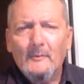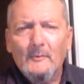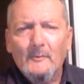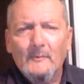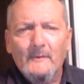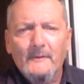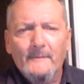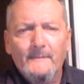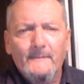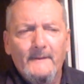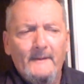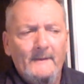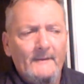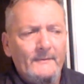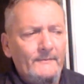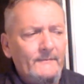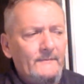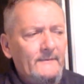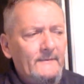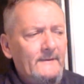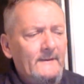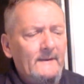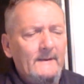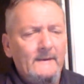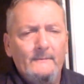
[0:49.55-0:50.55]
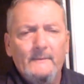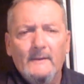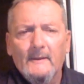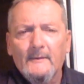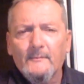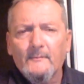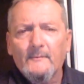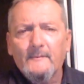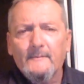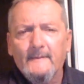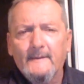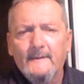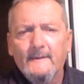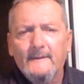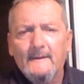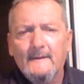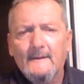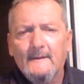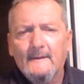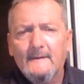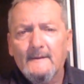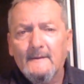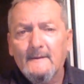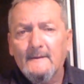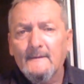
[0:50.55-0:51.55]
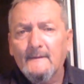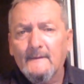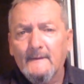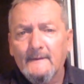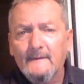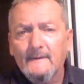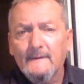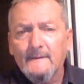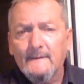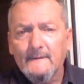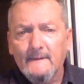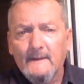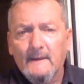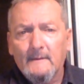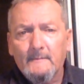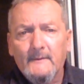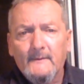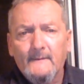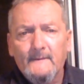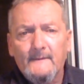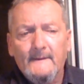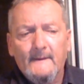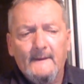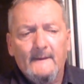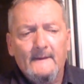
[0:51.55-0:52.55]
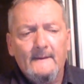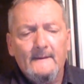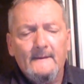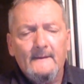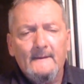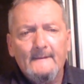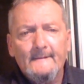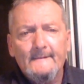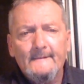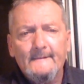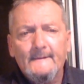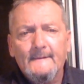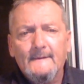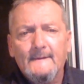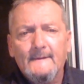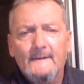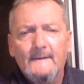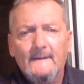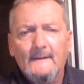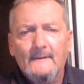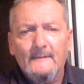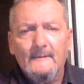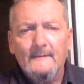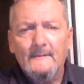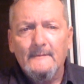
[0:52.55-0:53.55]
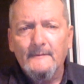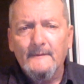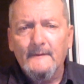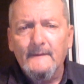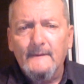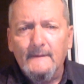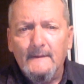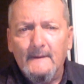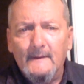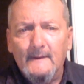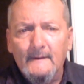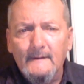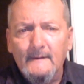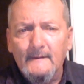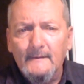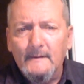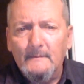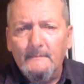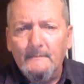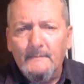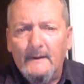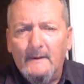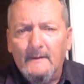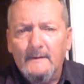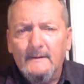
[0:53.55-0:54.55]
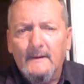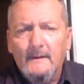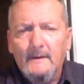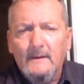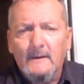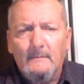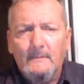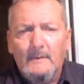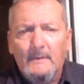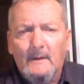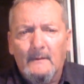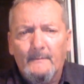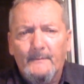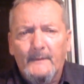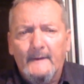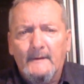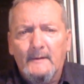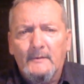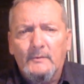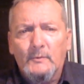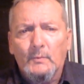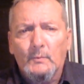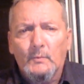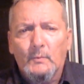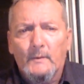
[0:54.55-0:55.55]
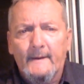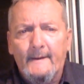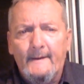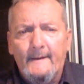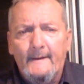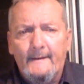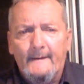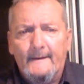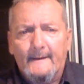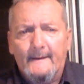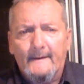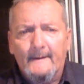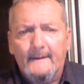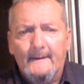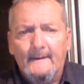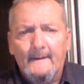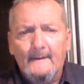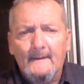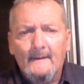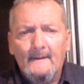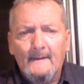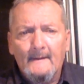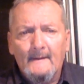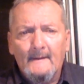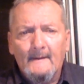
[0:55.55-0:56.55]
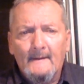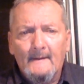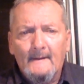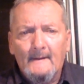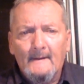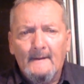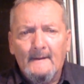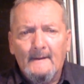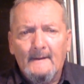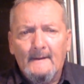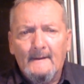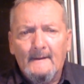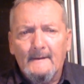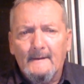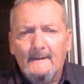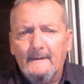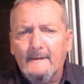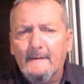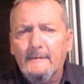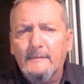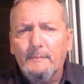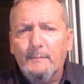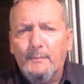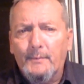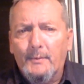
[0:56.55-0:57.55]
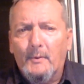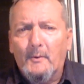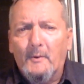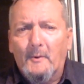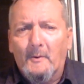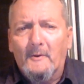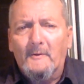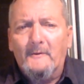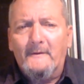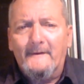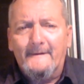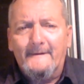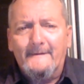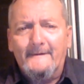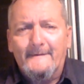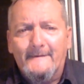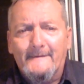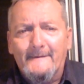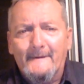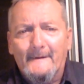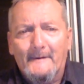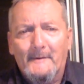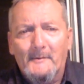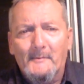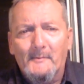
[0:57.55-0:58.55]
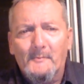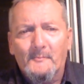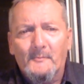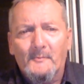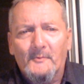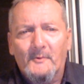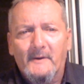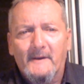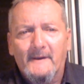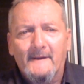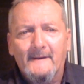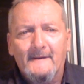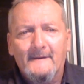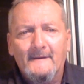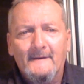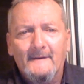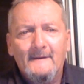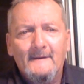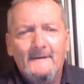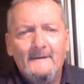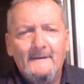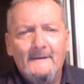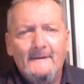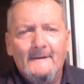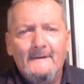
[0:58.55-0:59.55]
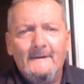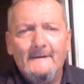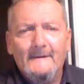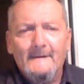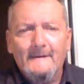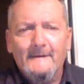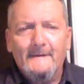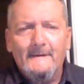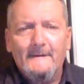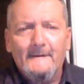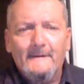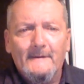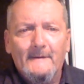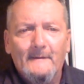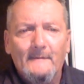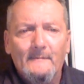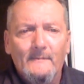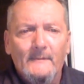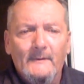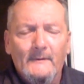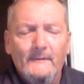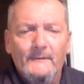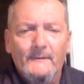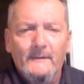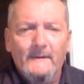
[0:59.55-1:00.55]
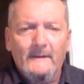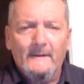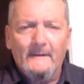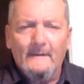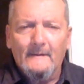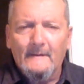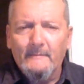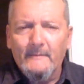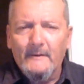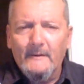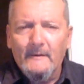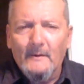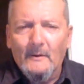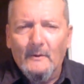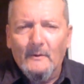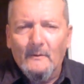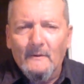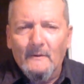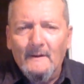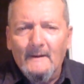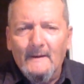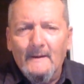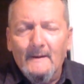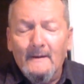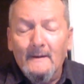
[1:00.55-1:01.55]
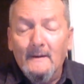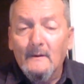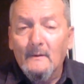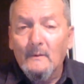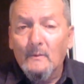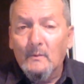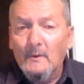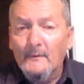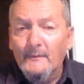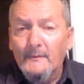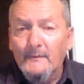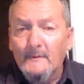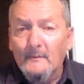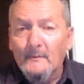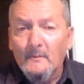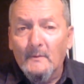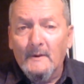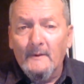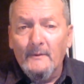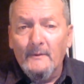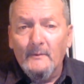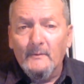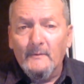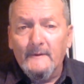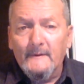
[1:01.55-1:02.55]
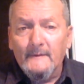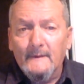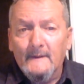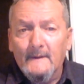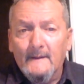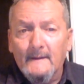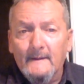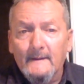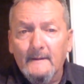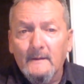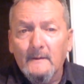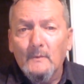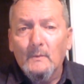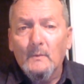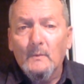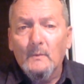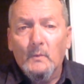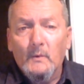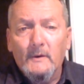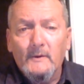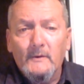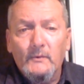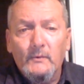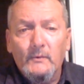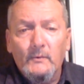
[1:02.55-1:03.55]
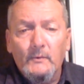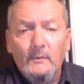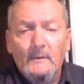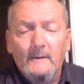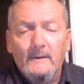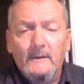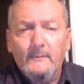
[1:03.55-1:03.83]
with Pastor Dave as we begin this Sabbath day together. The sun is about to come up and it's raining. It's pouring down rain in Michigan. Let me know what the weather is like where you